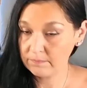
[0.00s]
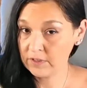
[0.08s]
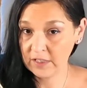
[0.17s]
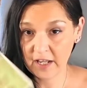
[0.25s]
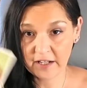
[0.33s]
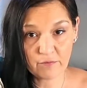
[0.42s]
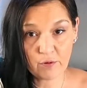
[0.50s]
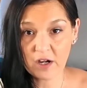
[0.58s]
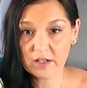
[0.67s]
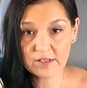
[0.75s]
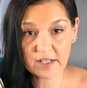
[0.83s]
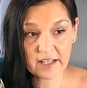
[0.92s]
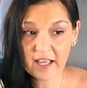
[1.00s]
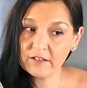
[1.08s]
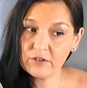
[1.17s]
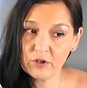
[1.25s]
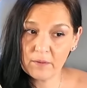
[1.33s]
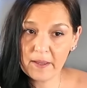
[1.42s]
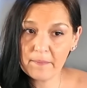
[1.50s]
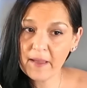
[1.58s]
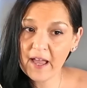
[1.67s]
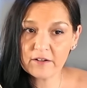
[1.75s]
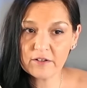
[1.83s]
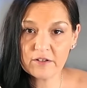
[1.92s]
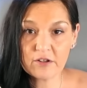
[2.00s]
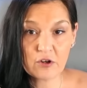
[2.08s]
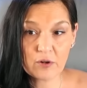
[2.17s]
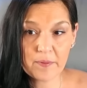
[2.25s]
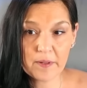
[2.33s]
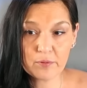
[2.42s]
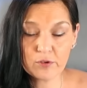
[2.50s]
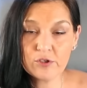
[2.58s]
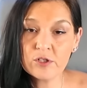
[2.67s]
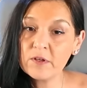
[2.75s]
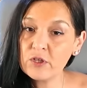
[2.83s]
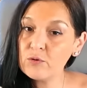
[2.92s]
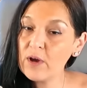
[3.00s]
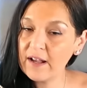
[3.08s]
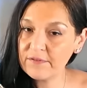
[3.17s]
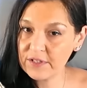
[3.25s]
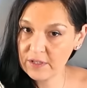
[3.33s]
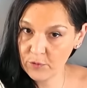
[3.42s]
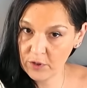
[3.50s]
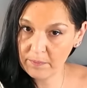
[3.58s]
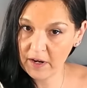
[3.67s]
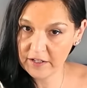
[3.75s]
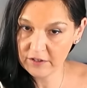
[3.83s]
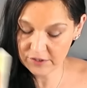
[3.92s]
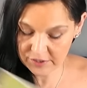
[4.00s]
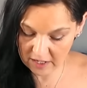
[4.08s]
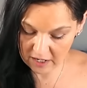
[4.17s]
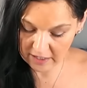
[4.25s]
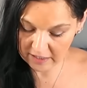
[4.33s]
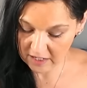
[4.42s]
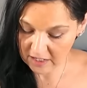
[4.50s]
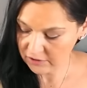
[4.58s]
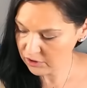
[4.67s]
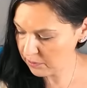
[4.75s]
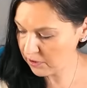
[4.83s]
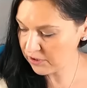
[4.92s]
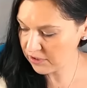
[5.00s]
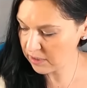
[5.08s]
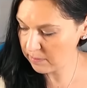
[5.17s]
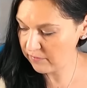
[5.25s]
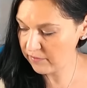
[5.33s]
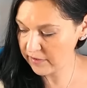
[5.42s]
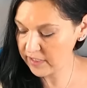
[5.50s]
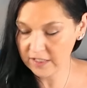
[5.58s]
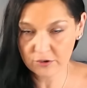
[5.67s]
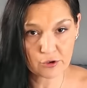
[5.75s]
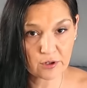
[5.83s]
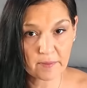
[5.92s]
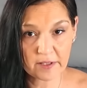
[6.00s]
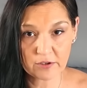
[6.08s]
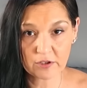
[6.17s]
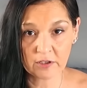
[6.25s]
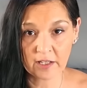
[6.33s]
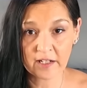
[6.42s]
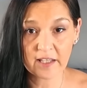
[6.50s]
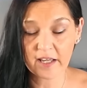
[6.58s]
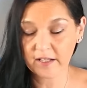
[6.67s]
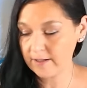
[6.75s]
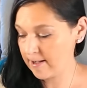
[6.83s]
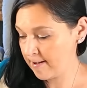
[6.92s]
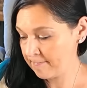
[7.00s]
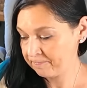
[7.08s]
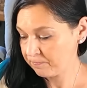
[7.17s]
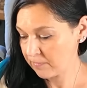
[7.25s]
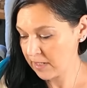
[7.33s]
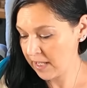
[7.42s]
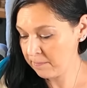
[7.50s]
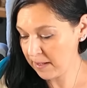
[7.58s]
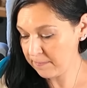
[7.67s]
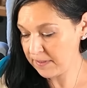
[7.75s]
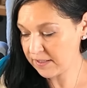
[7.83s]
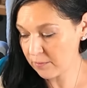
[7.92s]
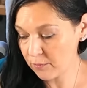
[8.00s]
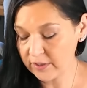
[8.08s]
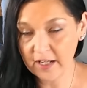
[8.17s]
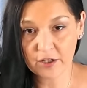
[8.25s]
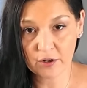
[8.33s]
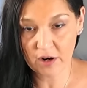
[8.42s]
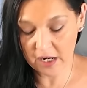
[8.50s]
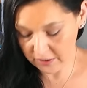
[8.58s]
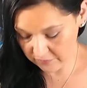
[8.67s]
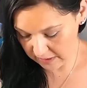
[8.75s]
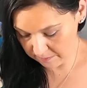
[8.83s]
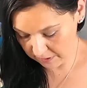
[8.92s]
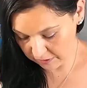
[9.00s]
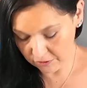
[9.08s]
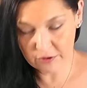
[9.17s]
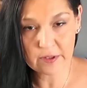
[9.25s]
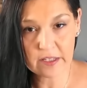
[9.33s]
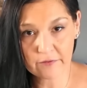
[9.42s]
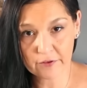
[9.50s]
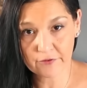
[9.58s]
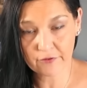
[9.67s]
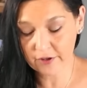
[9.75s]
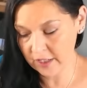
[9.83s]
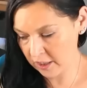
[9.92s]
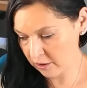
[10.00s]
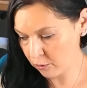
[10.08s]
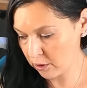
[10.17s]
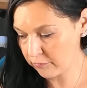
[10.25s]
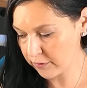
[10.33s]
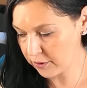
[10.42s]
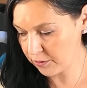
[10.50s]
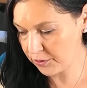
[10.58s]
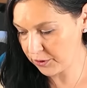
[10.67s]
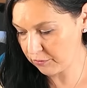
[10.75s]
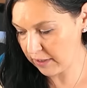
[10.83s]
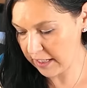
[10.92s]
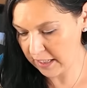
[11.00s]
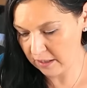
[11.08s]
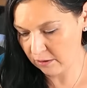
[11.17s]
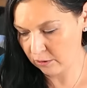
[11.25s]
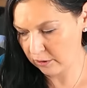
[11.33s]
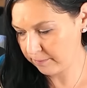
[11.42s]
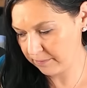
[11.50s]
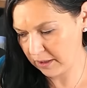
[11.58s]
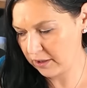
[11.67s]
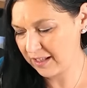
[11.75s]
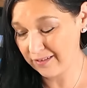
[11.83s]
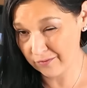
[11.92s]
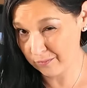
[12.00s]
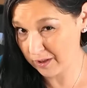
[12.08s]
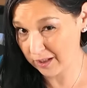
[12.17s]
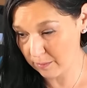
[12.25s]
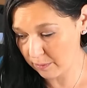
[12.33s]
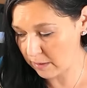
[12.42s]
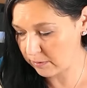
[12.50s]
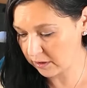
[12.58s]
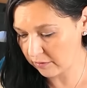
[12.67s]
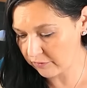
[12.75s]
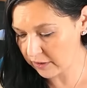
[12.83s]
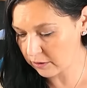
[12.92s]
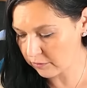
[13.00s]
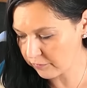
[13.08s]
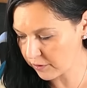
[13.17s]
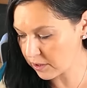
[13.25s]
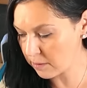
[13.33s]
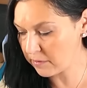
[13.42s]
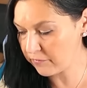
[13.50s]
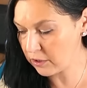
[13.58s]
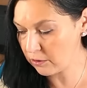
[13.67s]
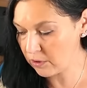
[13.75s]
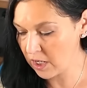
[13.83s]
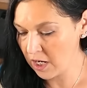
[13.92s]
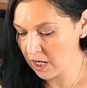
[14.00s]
The Nine of Wands, again, you're a bit battered and you're a bit bruised, but you have someone by your side. This person's going to be very instrumental. And again, it might be someone that you're hiring, but they're doing it for free or a reduced rate, or it could even be like a public defender for some of you.